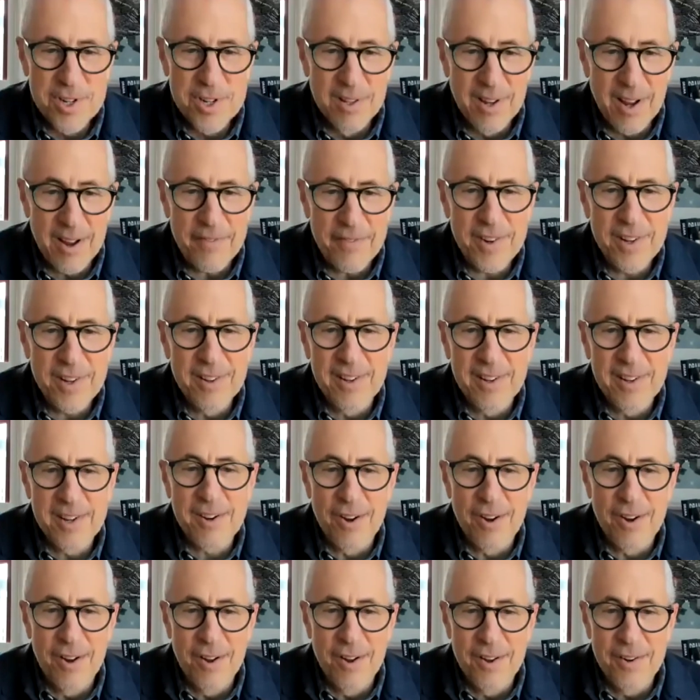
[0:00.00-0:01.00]
lovingly
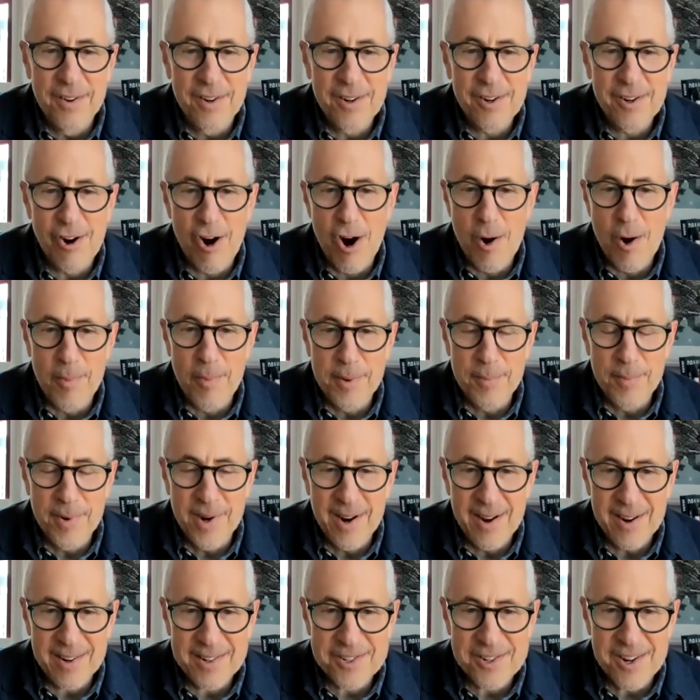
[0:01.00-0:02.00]
called Carbon
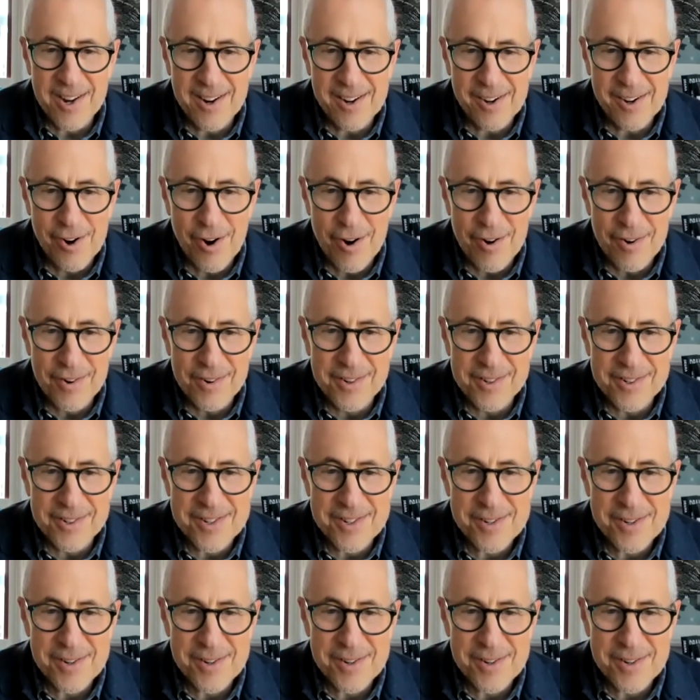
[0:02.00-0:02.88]
Monoxide Gardens,